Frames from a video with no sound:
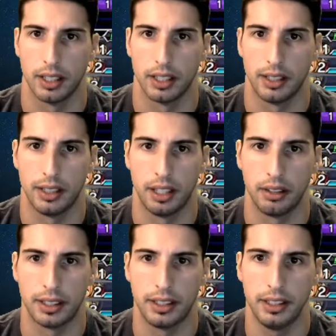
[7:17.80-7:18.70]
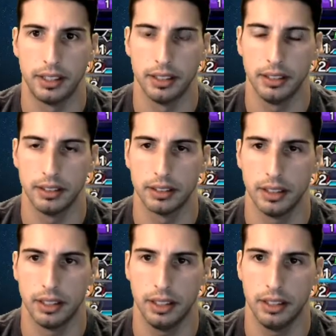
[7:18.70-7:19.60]
Now here,
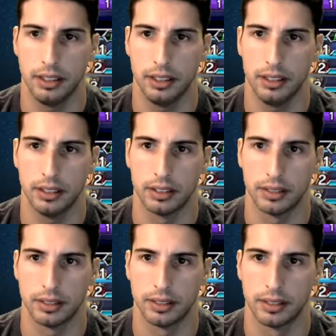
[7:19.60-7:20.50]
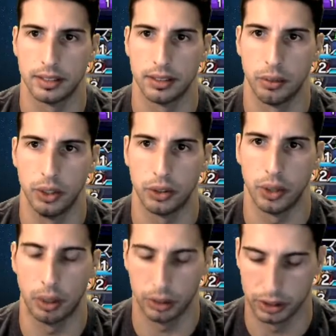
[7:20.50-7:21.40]
uh, what do I
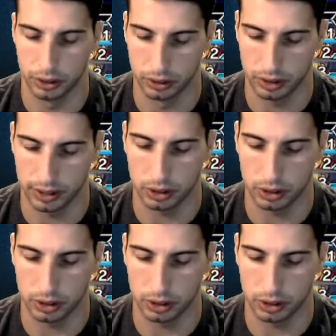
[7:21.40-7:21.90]
want to use? Let's go